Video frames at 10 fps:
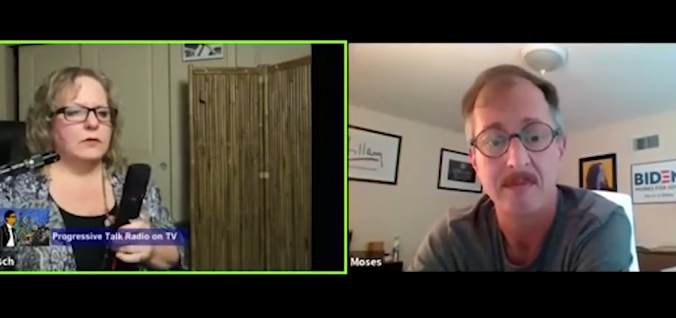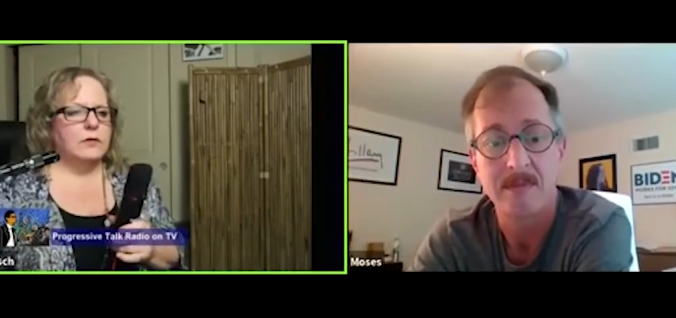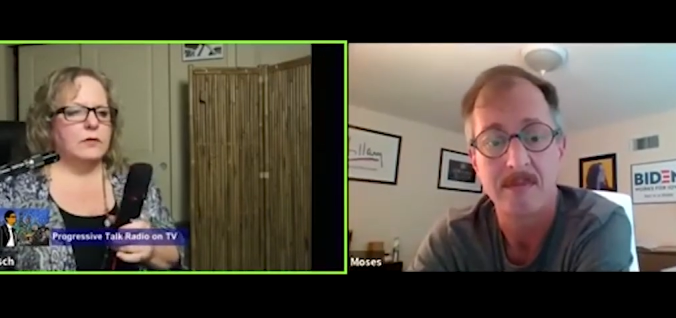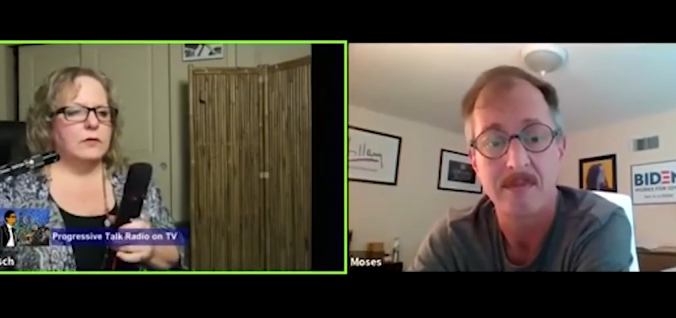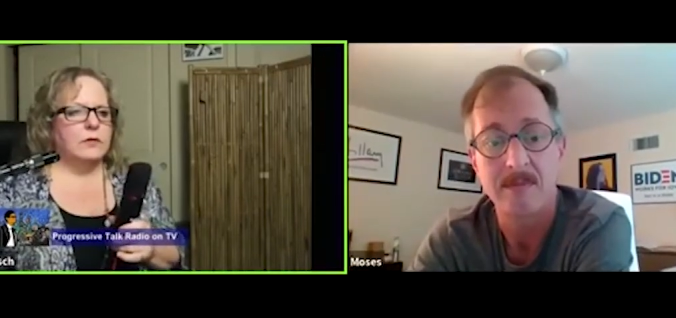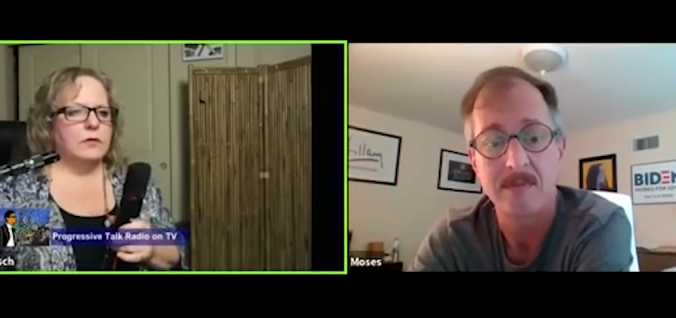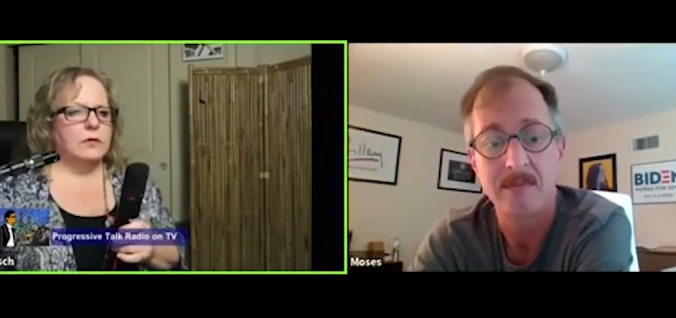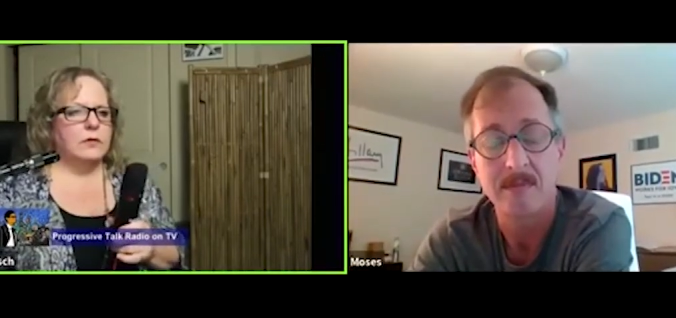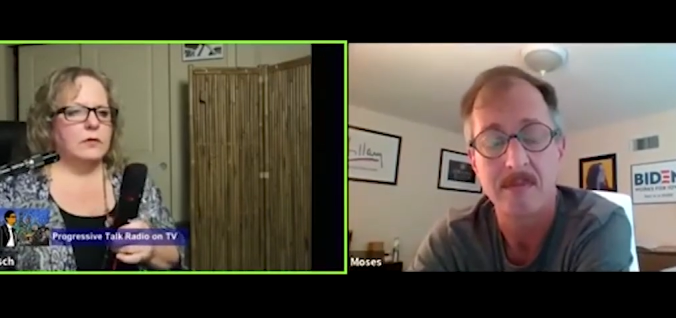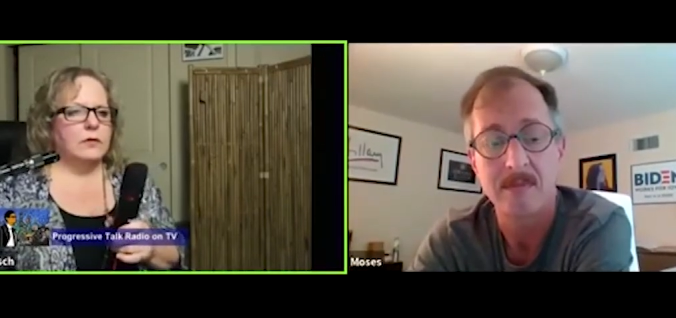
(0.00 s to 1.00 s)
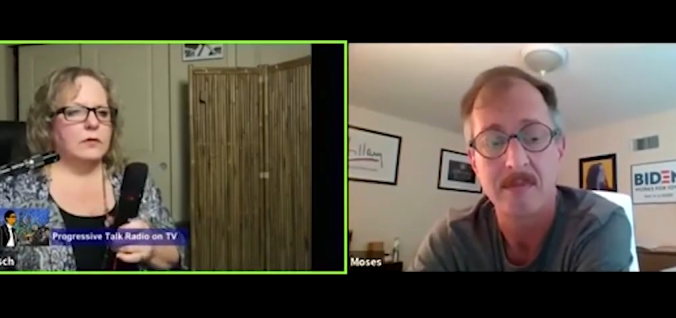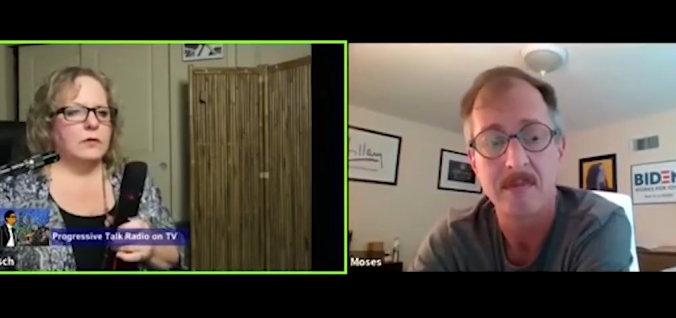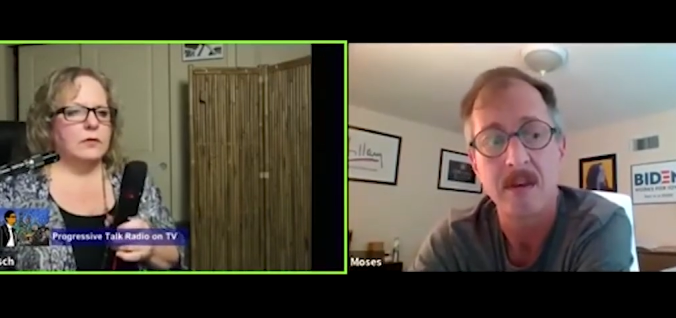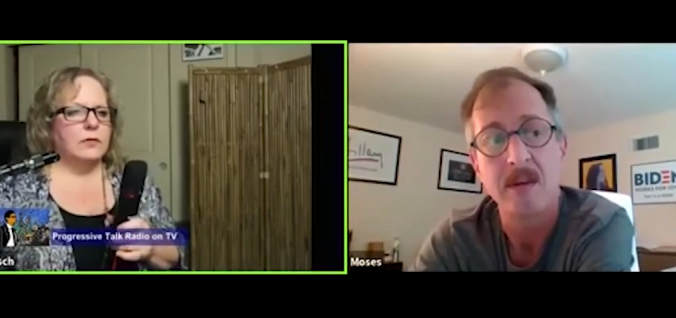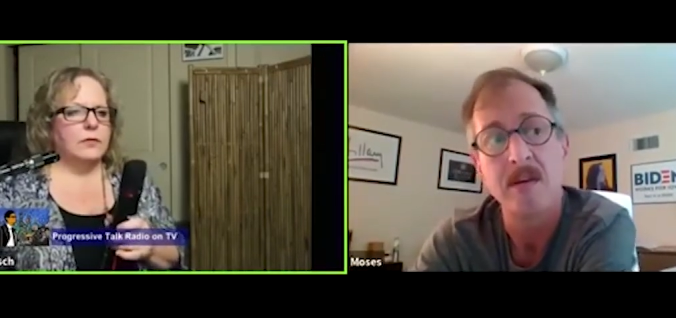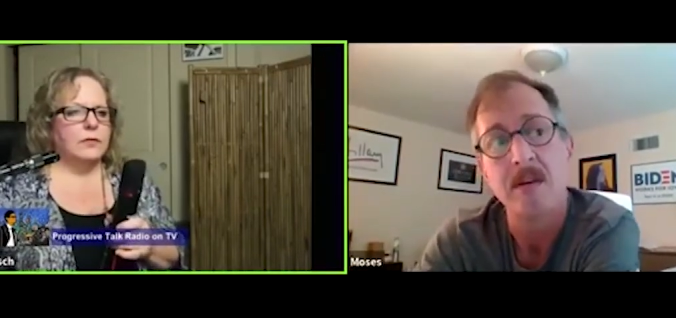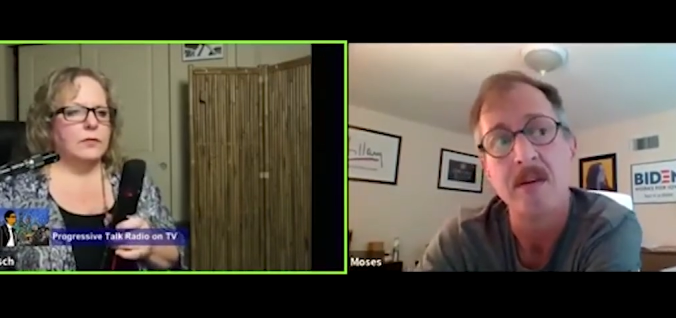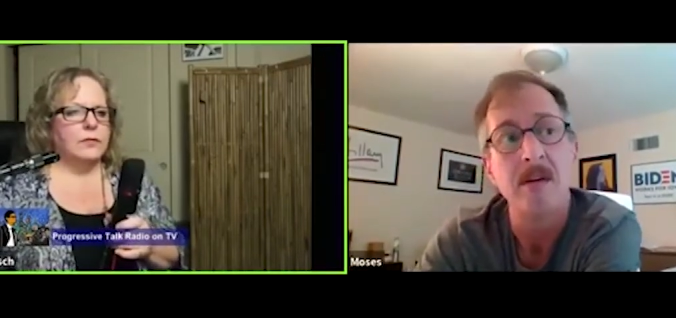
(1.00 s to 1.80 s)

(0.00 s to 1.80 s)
Nothing is said.